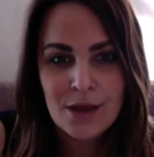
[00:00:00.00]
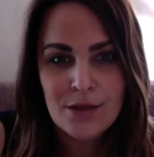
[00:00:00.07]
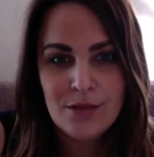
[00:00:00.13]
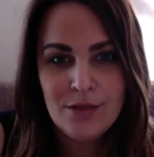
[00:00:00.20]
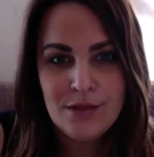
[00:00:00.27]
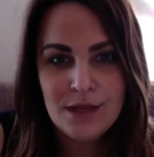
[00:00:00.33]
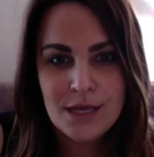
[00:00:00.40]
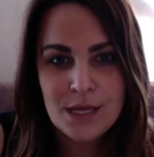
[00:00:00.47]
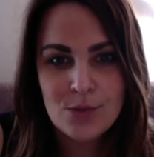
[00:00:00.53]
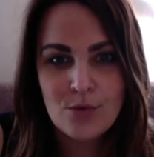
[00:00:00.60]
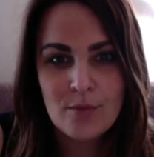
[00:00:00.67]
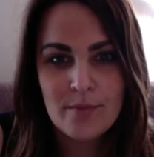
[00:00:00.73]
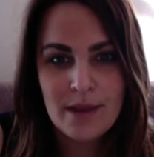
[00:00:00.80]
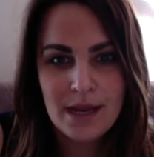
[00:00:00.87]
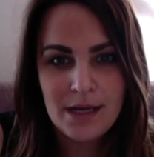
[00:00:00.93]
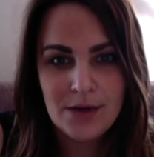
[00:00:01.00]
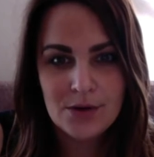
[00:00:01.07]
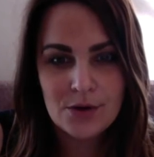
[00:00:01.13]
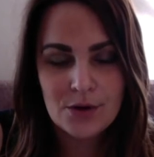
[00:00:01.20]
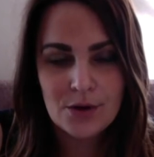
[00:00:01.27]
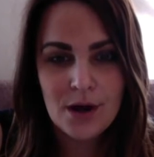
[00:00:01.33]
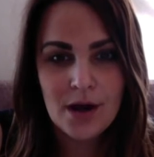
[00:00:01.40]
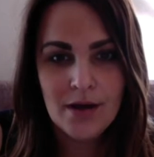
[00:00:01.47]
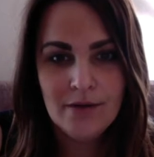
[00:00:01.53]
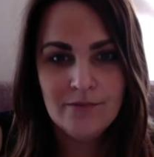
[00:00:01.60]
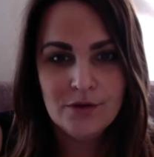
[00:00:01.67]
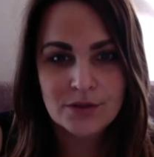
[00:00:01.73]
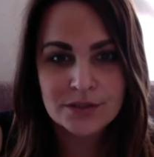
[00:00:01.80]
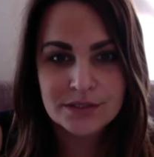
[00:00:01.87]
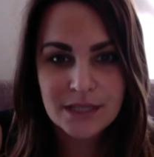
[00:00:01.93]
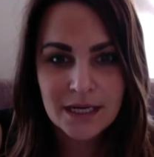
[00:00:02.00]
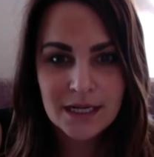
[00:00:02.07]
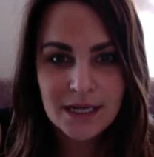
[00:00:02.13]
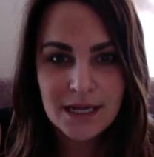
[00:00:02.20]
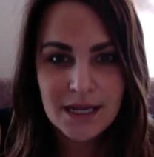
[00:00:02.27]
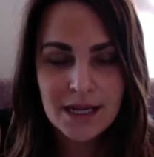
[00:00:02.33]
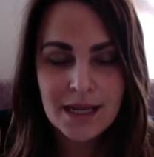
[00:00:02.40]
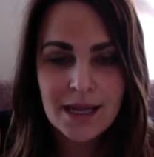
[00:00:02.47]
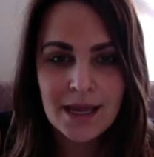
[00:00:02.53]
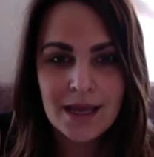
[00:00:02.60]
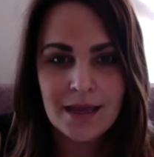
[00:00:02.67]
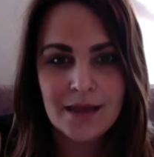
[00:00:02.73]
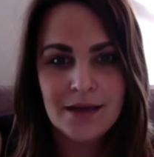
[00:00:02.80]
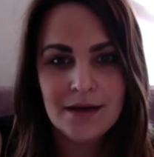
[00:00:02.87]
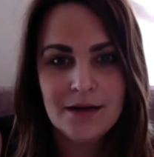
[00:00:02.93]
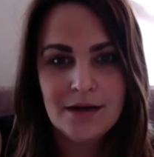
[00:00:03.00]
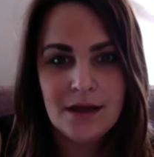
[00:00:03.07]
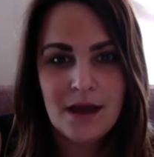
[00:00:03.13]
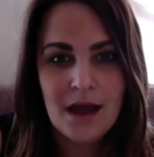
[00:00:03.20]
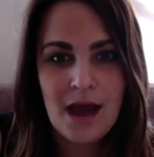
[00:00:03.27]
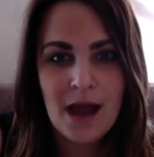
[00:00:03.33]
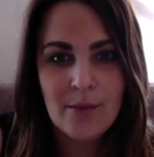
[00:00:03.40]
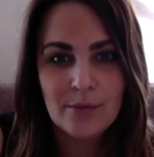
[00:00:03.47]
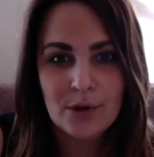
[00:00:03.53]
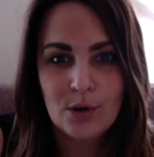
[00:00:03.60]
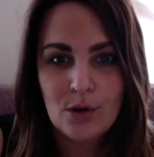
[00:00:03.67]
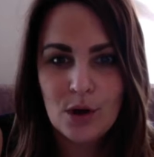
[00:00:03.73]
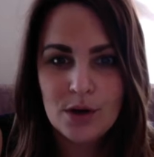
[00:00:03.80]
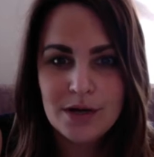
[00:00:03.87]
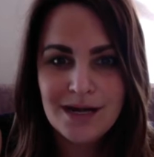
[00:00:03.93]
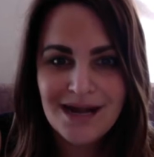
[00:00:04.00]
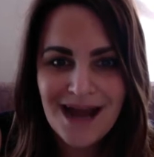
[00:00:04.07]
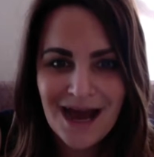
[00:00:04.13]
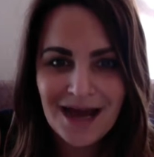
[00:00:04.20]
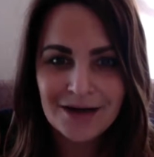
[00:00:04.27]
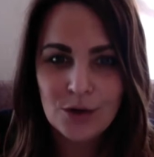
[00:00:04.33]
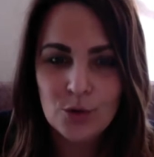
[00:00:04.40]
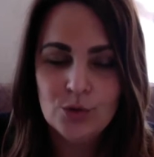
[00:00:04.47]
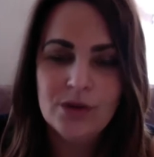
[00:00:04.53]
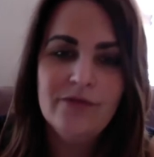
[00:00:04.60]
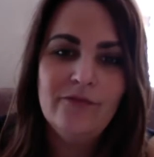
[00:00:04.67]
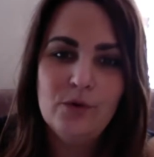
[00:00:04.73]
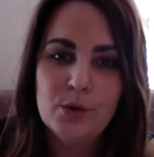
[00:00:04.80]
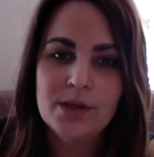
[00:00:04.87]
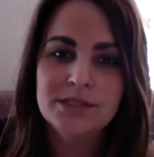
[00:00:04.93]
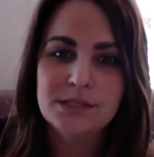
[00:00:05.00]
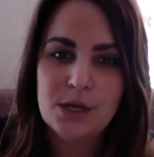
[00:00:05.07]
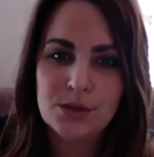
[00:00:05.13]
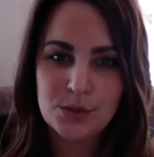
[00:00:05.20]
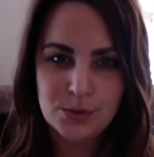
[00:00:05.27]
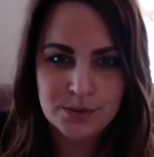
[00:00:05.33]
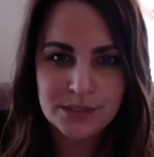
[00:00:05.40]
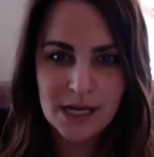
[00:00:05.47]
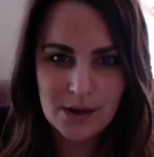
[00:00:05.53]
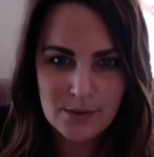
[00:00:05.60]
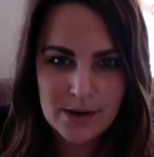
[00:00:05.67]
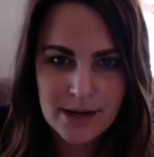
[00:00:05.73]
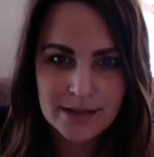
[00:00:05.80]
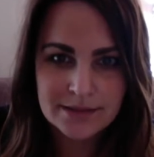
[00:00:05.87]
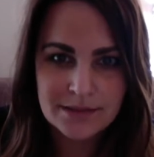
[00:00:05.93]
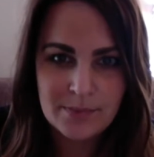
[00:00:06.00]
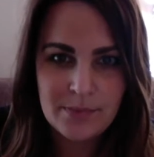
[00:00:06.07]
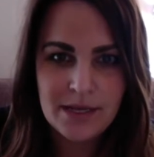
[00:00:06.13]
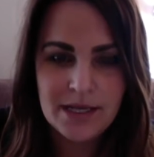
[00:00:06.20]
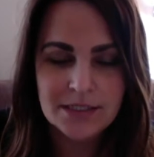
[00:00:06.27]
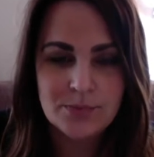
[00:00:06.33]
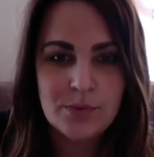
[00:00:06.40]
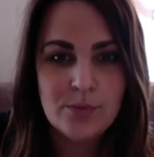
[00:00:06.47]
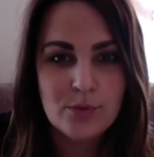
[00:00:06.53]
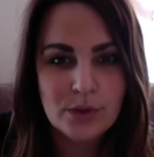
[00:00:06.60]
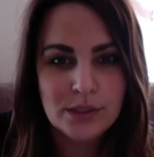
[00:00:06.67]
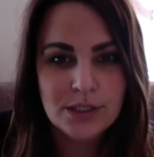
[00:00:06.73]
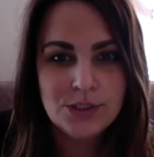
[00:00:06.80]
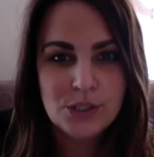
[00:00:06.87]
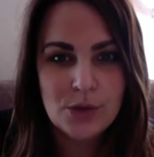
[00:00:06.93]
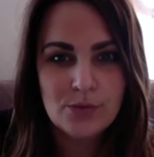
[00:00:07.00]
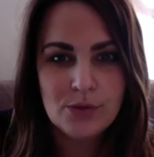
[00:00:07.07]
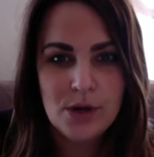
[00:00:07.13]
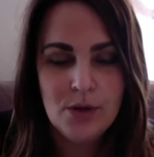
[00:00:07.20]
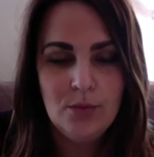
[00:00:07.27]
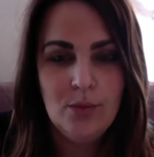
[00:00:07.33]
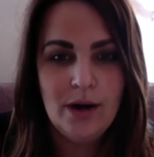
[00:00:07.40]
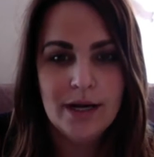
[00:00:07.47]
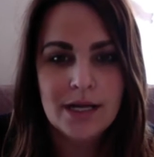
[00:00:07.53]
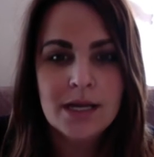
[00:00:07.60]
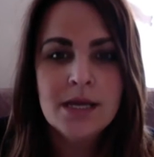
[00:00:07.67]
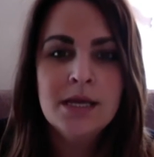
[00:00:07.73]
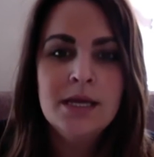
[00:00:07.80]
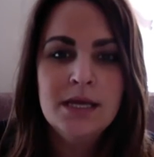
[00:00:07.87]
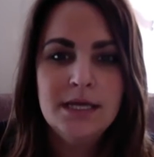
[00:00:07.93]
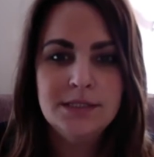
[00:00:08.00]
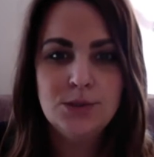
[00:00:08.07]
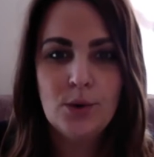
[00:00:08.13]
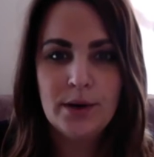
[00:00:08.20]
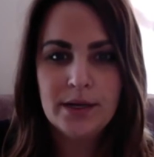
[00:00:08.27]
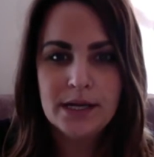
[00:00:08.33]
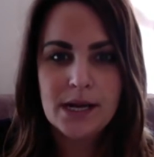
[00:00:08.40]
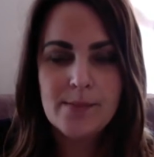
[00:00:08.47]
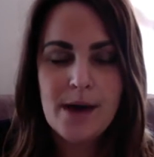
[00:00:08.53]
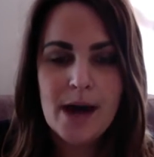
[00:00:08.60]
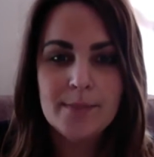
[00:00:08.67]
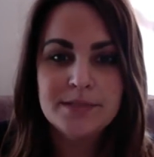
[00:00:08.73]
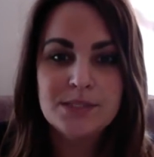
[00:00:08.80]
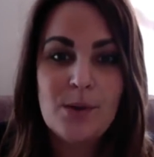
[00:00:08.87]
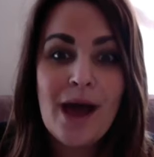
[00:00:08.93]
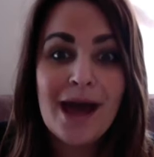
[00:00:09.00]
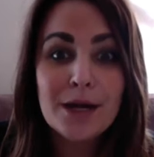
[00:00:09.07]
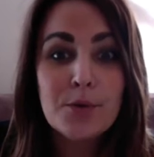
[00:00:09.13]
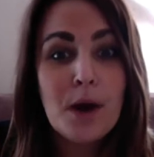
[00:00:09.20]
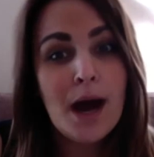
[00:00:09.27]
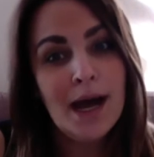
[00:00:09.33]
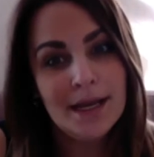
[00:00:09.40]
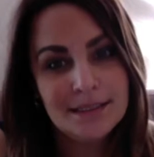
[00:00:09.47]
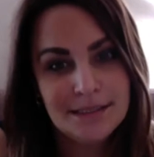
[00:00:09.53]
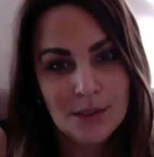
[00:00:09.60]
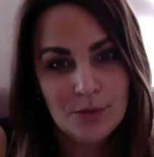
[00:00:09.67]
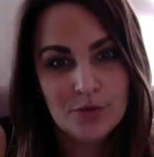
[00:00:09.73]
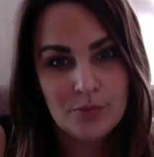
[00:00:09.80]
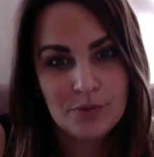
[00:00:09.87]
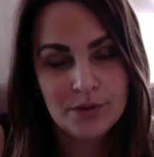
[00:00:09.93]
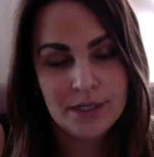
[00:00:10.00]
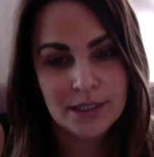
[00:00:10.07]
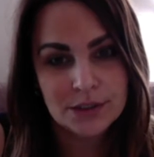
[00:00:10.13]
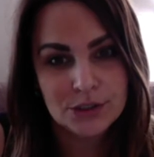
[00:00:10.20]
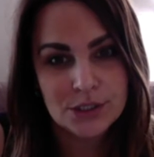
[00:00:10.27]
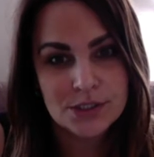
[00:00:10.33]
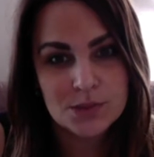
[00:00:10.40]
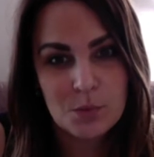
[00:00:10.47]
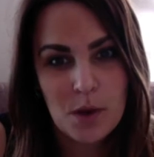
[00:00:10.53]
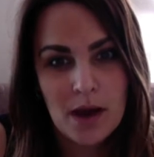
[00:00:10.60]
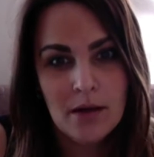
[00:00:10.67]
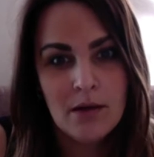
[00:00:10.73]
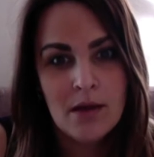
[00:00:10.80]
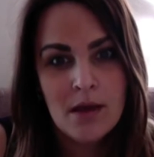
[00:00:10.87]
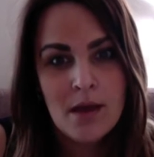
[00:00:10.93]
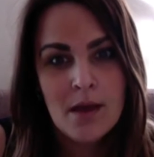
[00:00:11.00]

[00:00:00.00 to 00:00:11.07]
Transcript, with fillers: the remainder of your studying, and I would not only focus on those areas because we really don't know what is going to come up. So how do I deal with predictions? Well,